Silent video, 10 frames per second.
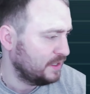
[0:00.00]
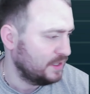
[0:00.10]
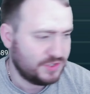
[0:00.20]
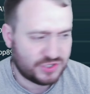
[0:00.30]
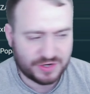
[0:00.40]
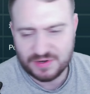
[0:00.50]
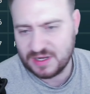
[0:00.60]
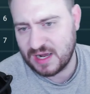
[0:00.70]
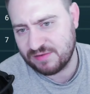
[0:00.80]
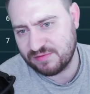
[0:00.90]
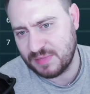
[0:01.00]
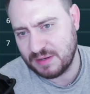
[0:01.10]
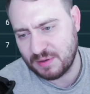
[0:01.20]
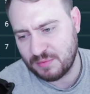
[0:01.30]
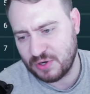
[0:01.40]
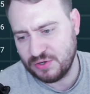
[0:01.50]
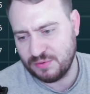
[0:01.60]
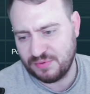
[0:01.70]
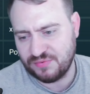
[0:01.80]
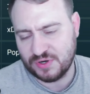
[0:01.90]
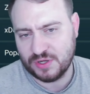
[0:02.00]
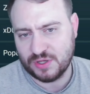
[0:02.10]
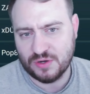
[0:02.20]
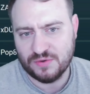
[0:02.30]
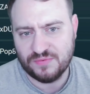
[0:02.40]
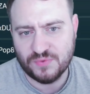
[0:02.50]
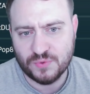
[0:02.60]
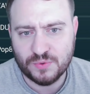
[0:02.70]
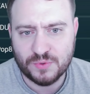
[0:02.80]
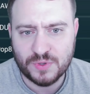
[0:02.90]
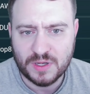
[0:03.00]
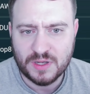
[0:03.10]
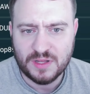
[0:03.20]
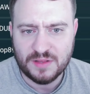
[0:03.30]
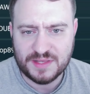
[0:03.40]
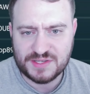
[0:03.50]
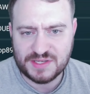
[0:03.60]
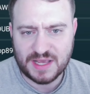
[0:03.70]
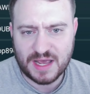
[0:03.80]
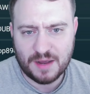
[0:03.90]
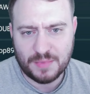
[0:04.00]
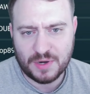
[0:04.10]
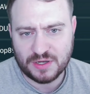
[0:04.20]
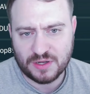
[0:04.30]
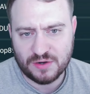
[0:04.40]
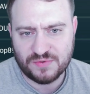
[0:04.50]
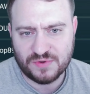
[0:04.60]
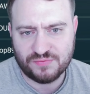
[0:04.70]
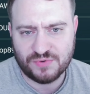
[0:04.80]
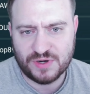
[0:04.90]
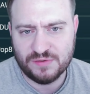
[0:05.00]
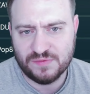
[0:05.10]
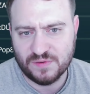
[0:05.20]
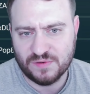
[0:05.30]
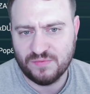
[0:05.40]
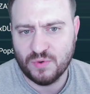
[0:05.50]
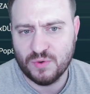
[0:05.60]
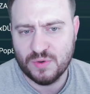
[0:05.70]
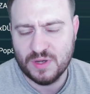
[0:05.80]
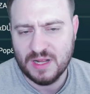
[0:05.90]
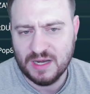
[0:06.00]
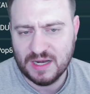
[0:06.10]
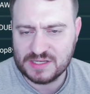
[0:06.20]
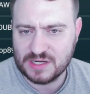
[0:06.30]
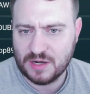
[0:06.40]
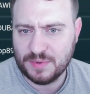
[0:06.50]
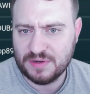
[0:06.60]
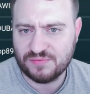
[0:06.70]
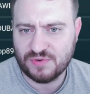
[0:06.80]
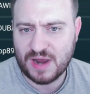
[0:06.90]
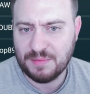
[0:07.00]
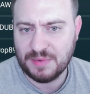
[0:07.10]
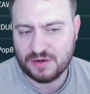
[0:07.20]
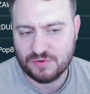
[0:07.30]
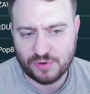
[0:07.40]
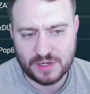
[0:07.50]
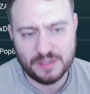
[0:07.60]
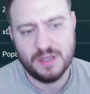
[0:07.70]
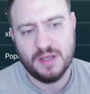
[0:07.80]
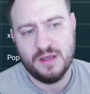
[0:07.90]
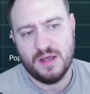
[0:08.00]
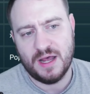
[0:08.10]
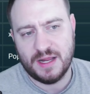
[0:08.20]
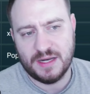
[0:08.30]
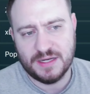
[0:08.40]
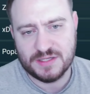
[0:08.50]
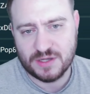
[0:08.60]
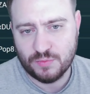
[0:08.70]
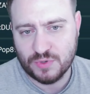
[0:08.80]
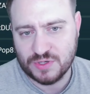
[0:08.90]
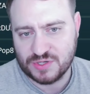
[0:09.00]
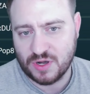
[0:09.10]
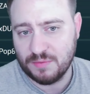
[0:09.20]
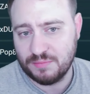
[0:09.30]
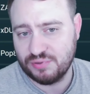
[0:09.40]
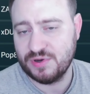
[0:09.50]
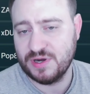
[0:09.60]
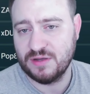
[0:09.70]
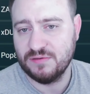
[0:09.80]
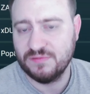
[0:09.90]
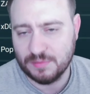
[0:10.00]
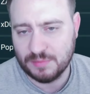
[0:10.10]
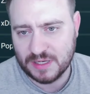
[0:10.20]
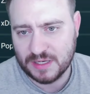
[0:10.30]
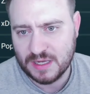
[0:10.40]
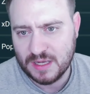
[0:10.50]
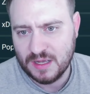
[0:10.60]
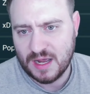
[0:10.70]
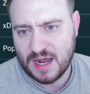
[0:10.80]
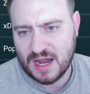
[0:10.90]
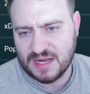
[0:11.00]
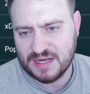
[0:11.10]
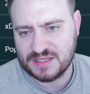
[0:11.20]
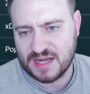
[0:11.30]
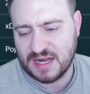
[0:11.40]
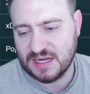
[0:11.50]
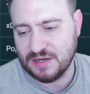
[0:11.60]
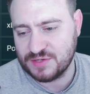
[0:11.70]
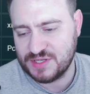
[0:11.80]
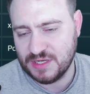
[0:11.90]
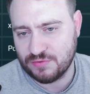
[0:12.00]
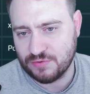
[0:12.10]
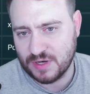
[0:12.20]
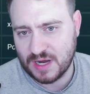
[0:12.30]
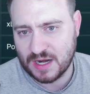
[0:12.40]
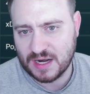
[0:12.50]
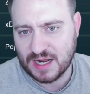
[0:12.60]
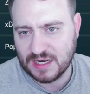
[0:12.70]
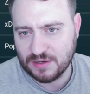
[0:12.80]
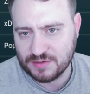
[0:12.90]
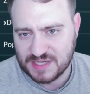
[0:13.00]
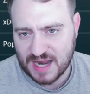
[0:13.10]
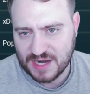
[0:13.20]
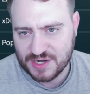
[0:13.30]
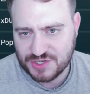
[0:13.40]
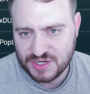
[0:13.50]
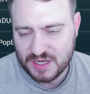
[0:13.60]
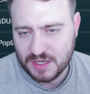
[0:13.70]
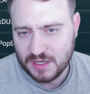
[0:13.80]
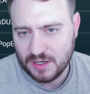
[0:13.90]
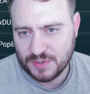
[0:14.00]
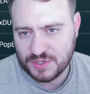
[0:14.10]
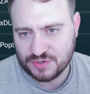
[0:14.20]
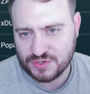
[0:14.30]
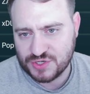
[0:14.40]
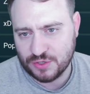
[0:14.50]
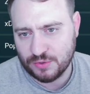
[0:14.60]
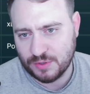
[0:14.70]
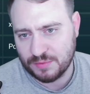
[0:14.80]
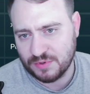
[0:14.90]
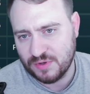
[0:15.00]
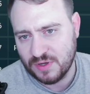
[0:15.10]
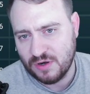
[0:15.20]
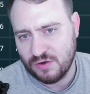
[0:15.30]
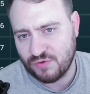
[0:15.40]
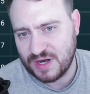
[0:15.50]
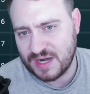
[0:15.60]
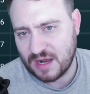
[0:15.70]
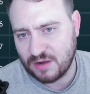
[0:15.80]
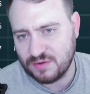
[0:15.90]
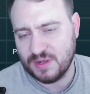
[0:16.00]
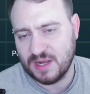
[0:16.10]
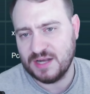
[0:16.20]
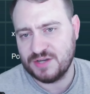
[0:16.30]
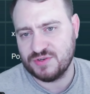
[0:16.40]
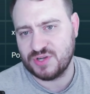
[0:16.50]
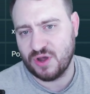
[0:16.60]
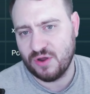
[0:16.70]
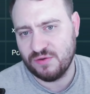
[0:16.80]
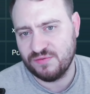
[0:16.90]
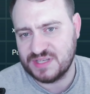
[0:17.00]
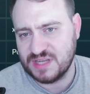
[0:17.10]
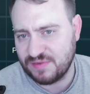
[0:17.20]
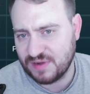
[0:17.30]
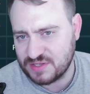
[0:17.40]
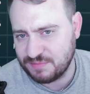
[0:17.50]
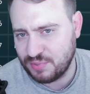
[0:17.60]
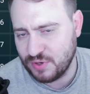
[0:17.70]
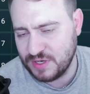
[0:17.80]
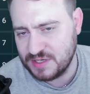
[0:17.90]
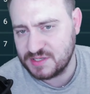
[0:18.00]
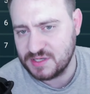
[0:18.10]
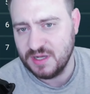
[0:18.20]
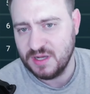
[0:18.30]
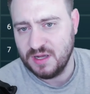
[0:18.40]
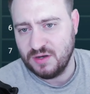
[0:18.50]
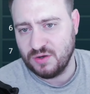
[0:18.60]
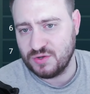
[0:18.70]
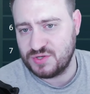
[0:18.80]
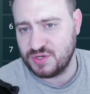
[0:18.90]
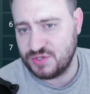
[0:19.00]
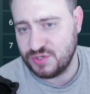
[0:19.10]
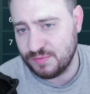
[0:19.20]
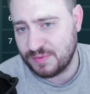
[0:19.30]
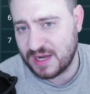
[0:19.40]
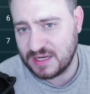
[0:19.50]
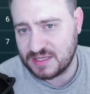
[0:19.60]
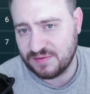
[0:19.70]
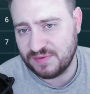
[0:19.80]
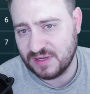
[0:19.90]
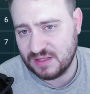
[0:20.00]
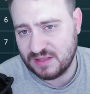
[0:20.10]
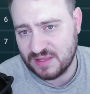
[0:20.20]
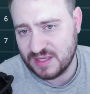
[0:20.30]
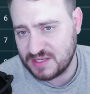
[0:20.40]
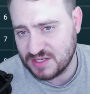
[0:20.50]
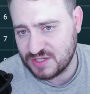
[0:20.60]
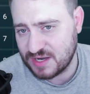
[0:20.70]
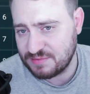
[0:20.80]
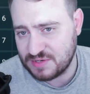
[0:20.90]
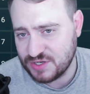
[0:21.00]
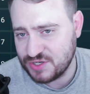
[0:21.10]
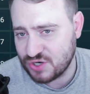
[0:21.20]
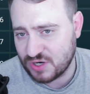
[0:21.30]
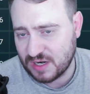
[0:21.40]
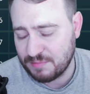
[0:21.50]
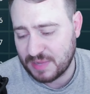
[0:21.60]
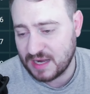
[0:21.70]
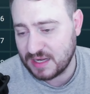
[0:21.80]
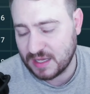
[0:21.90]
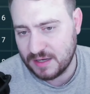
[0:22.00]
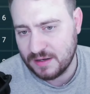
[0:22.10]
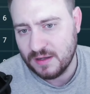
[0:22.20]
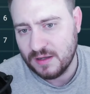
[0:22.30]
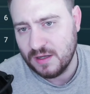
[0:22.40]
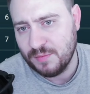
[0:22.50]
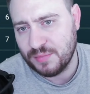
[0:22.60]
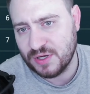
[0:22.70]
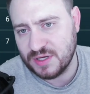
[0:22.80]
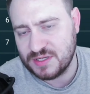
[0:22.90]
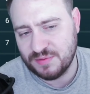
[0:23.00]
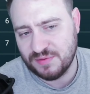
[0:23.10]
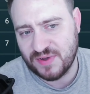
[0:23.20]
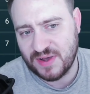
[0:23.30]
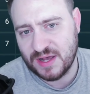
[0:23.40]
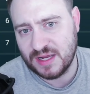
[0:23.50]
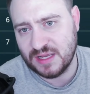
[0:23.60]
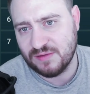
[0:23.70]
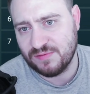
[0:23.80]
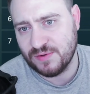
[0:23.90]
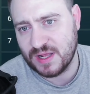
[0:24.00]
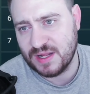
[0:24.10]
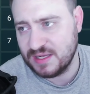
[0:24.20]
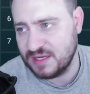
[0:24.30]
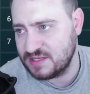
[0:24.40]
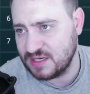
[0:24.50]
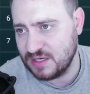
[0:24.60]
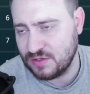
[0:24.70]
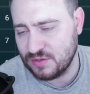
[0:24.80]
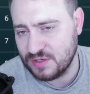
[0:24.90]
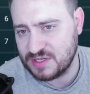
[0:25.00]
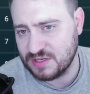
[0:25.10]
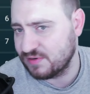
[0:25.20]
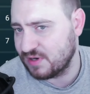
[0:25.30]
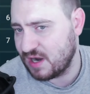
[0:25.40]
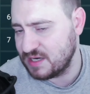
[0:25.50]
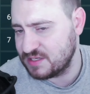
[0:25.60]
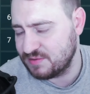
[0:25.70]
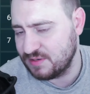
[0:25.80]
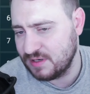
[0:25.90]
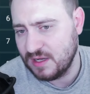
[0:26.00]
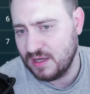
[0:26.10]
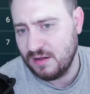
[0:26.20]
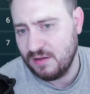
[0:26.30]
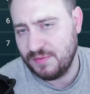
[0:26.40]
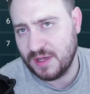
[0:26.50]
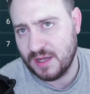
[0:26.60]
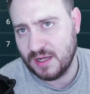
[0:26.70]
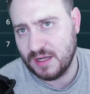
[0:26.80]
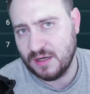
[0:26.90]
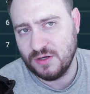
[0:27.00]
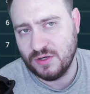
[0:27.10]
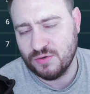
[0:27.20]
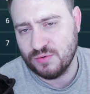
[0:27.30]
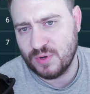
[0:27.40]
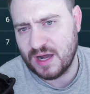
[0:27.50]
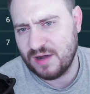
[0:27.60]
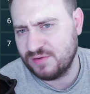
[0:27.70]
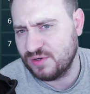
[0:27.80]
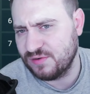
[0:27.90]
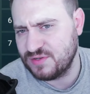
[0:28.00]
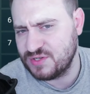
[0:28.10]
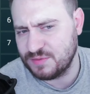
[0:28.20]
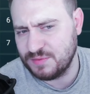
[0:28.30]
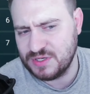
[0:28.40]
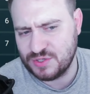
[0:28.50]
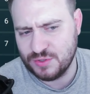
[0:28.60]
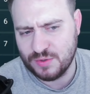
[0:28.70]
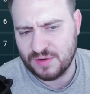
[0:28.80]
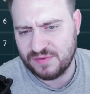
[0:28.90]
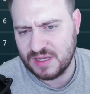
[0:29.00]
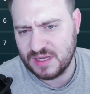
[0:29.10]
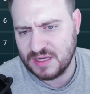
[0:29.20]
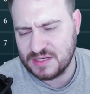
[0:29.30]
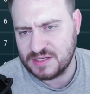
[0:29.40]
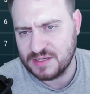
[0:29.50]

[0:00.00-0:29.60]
generally, I haven't made my mind up if I'm going to go for this yet. I might go for the 3 or for the 4. Last time I went for Emic, right? And I won top pretty comfortably. And I had a little secret and I had a little stash, which I'll show you. But right now, a legendary tome for 10,000 points. Not too bad. I think this is absolutely shockingly bad again. But to be fair, if you get this and you do the silver enhancement, then you will have enough to summon 2, I think it is.